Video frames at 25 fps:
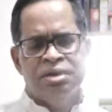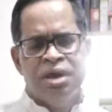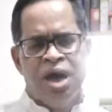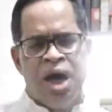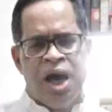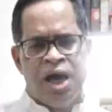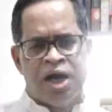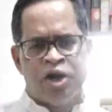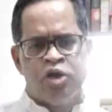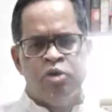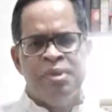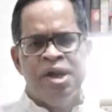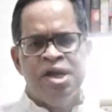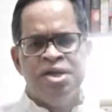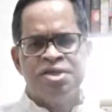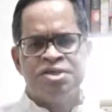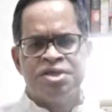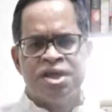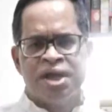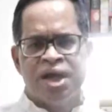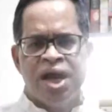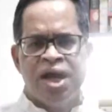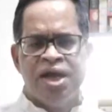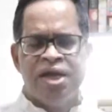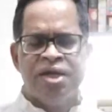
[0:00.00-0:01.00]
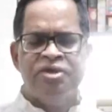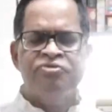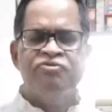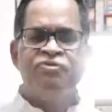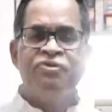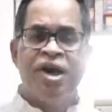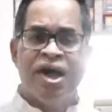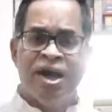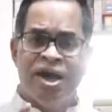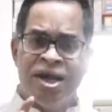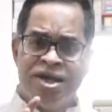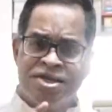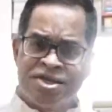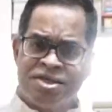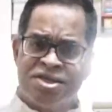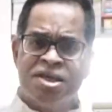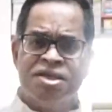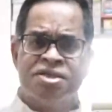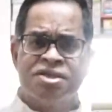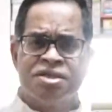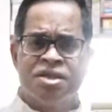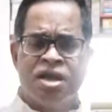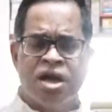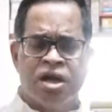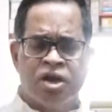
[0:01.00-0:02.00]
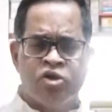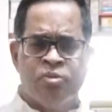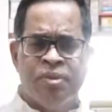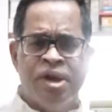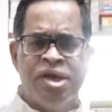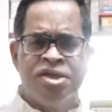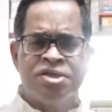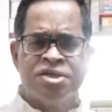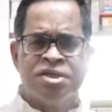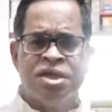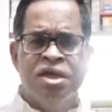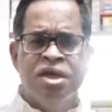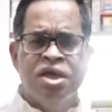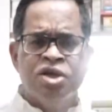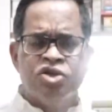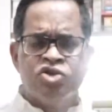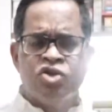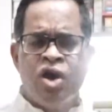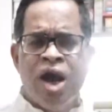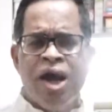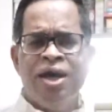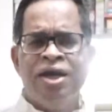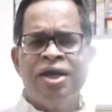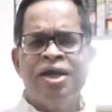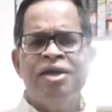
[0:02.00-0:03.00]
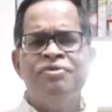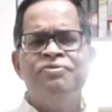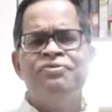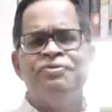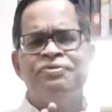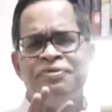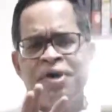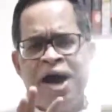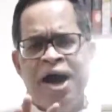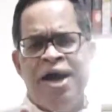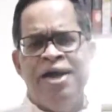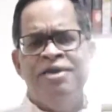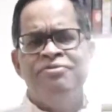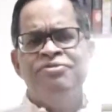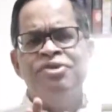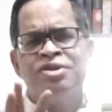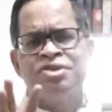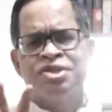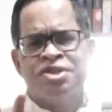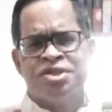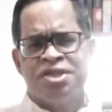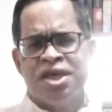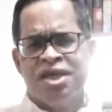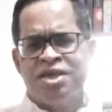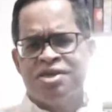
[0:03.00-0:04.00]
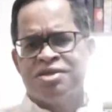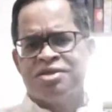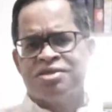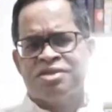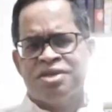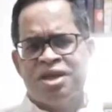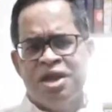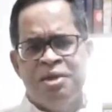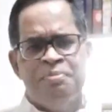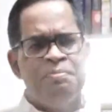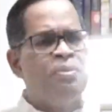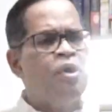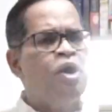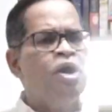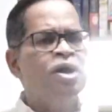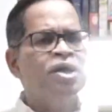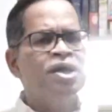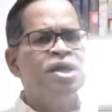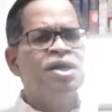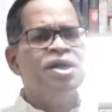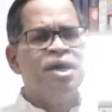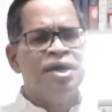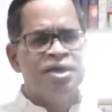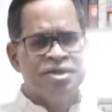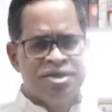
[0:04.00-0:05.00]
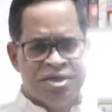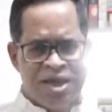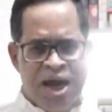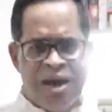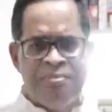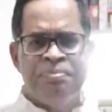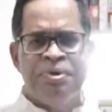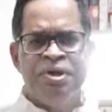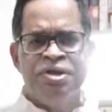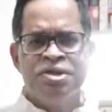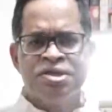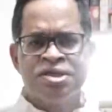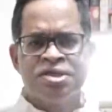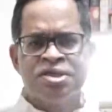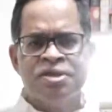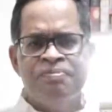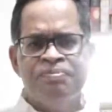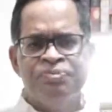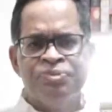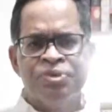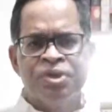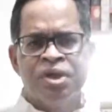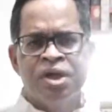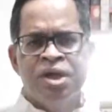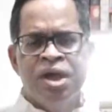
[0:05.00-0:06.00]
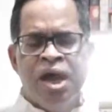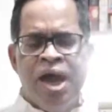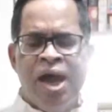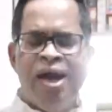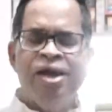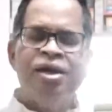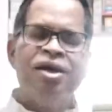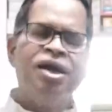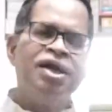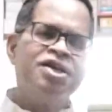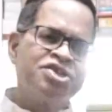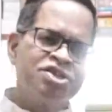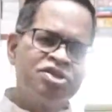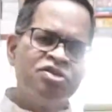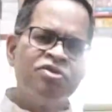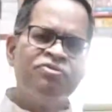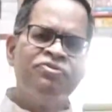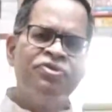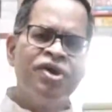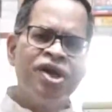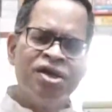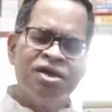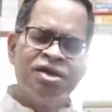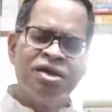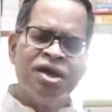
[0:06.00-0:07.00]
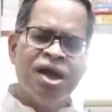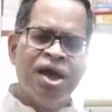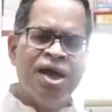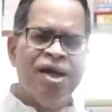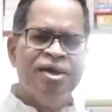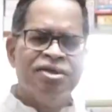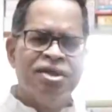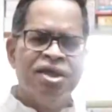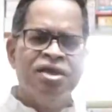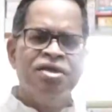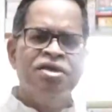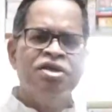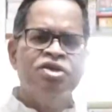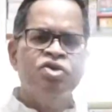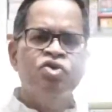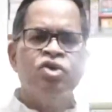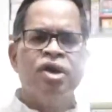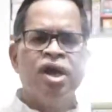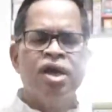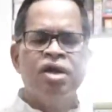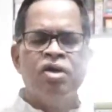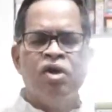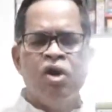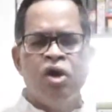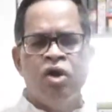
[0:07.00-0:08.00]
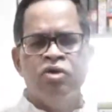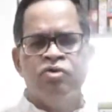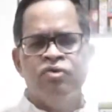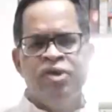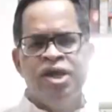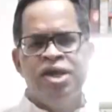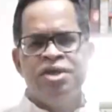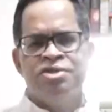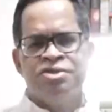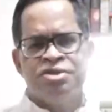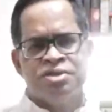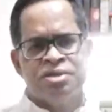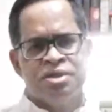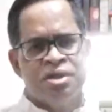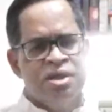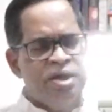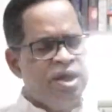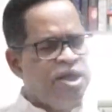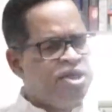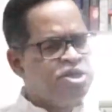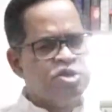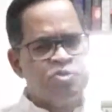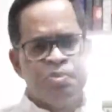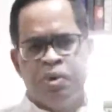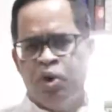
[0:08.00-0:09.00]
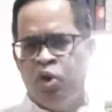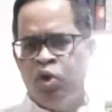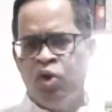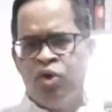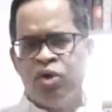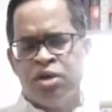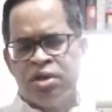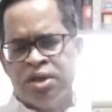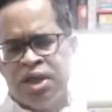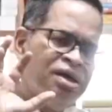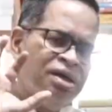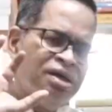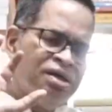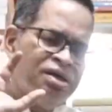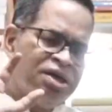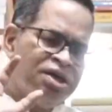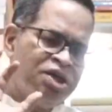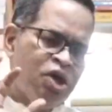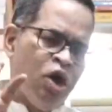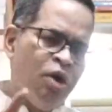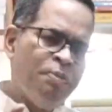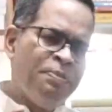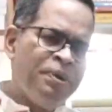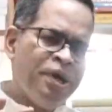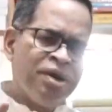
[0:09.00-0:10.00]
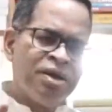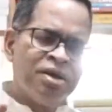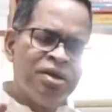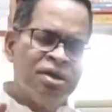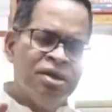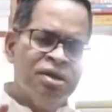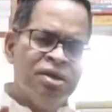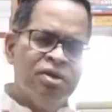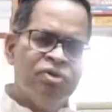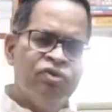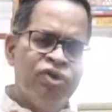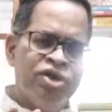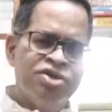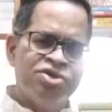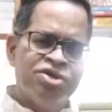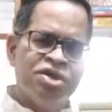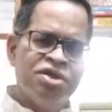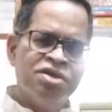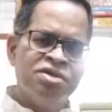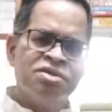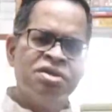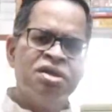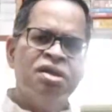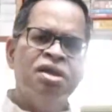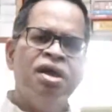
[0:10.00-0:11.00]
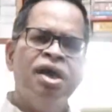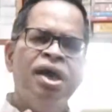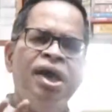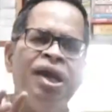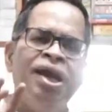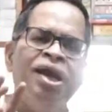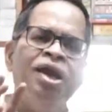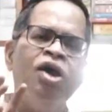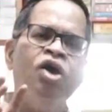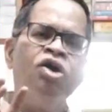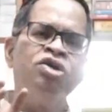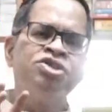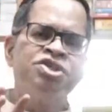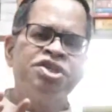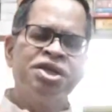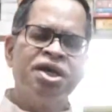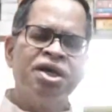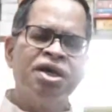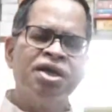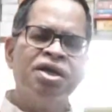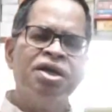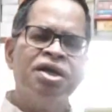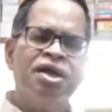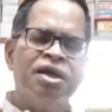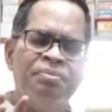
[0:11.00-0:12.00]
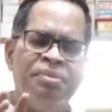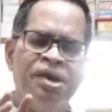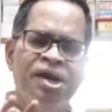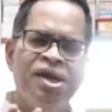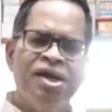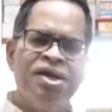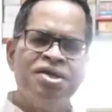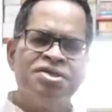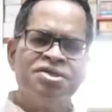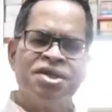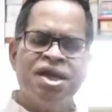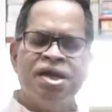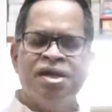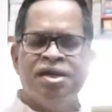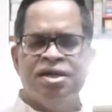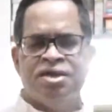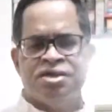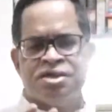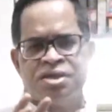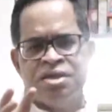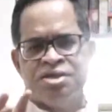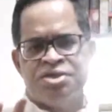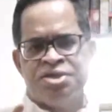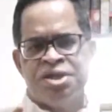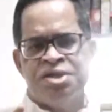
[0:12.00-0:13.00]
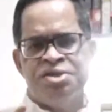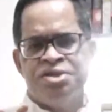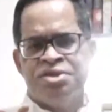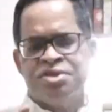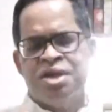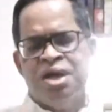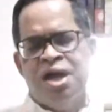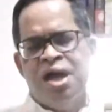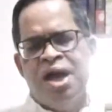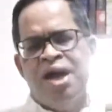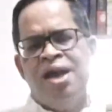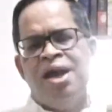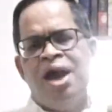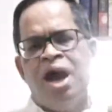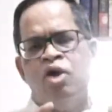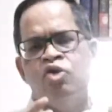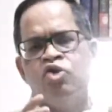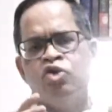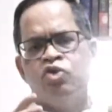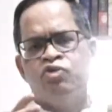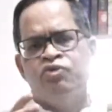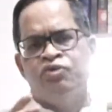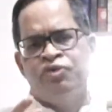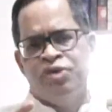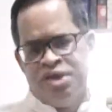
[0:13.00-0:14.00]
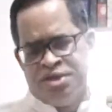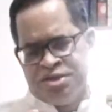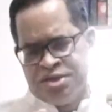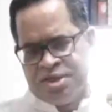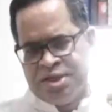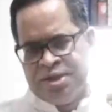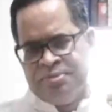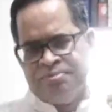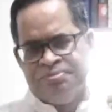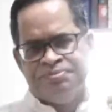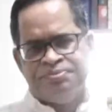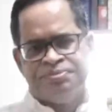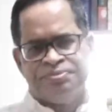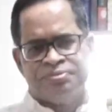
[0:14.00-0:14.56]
arguments regarding fallacious arguments. So I'll give five or six important examples and rest of it I think you can always uh, explore uh, topic which is illogical debates and discussions and how to face them.